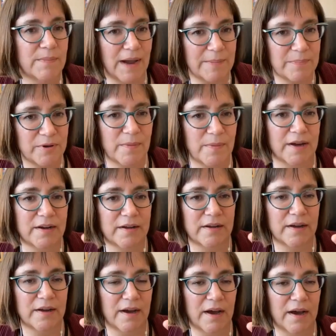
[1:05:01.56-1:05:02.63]
might put them on
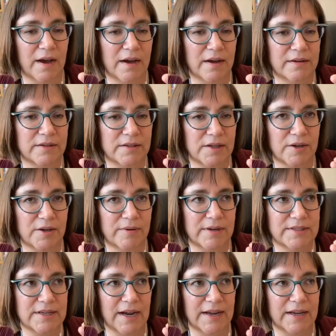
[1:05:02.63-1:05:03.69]
a
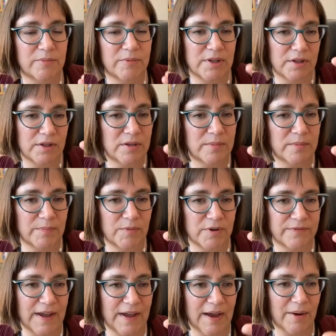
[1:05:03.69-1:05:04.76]
diet with a little bit
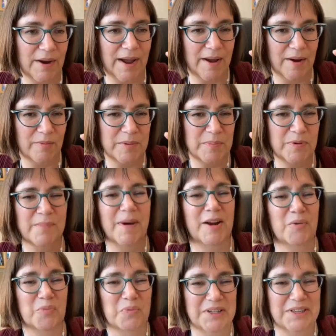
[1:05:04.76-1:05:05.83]
more fat. We put them
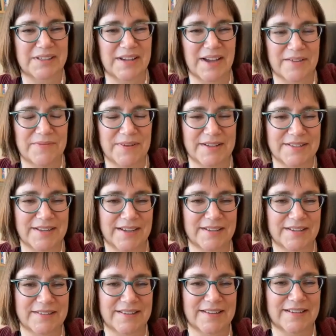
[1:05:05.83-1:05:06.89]
on a really high fat
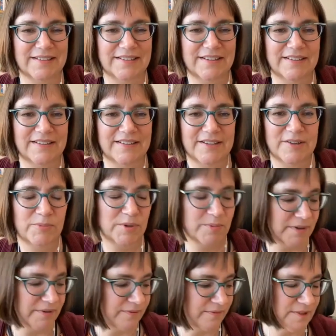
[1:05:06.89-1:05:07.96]
diet, and we
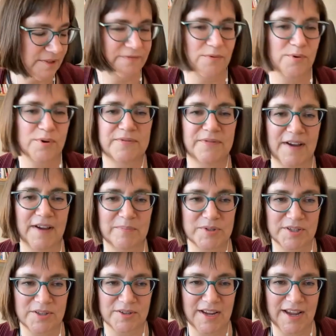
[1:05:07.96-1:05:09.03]
went to 45% of
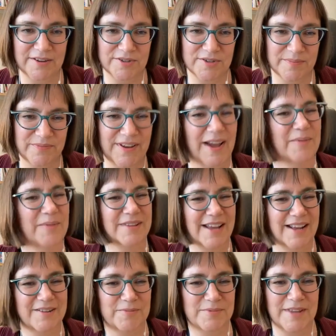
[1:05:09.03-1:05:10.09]
their calories from fat. Well,
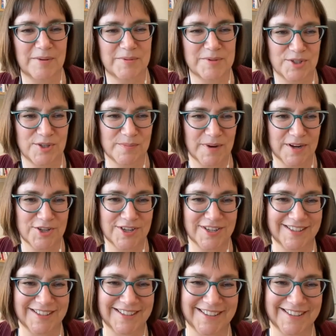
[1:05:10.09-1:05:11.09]
that was too much.